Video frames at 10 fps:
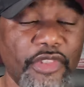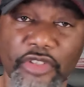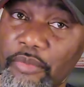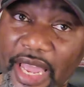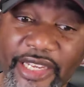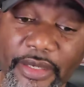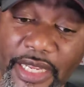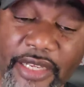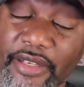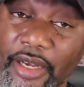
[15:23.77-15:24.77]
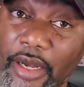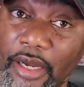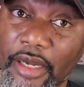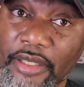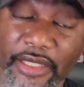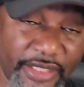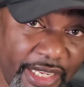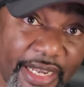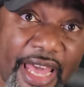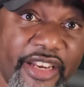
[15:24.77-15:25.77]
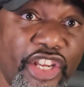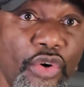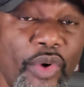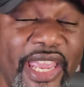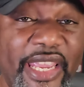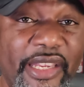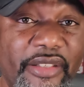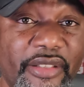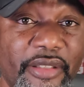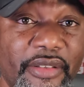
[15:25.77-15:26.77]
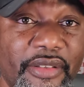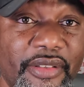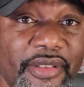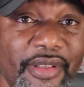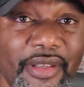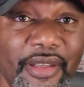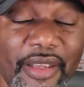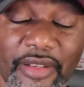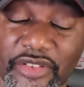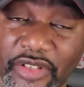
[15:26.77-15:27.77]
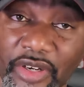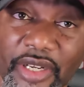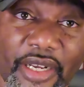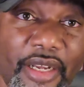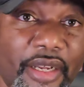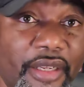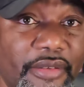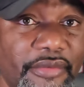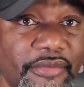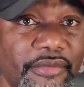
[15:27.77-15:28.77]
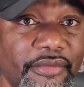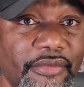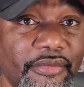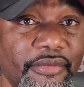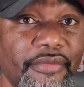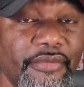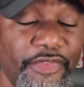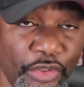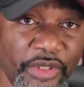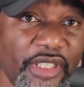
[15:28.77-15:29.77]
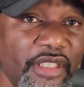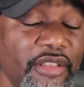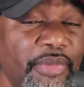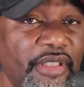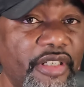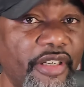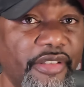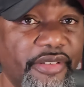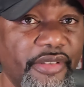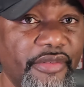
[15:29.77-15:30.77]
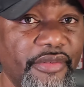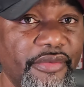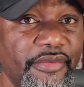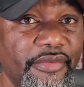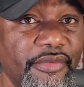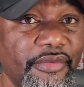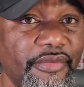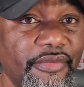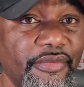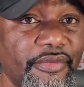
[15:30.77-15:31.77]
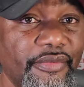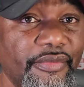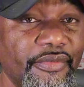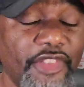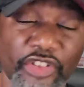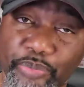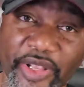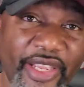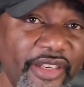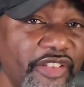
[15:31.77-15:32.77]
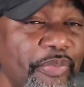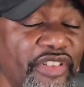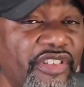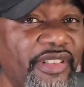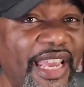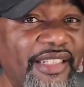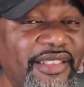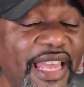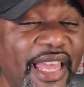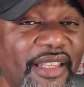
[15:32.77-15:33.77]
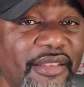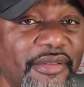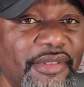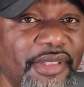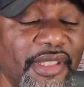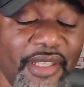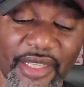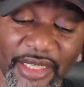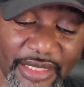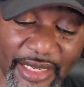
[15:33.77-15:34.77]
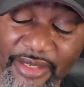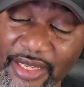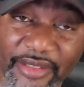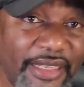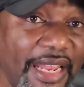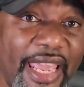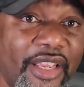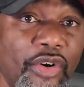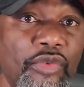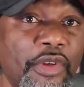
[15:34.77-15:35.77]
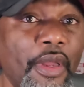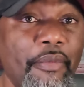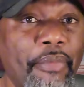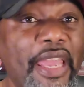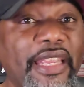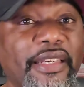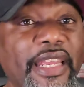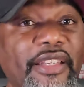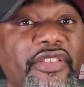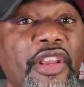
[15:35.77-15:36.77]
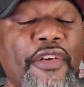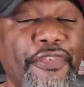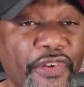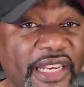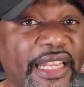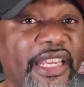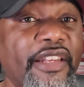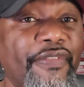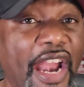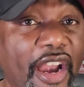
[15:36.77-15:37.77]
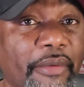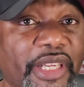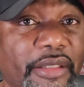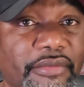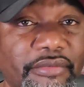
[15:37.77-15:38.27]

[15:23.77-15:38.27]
You might need to get out of your ways and start doing a little bit of cursing. Because playing this Mr. Nice Guy and daggone making this friendly environment,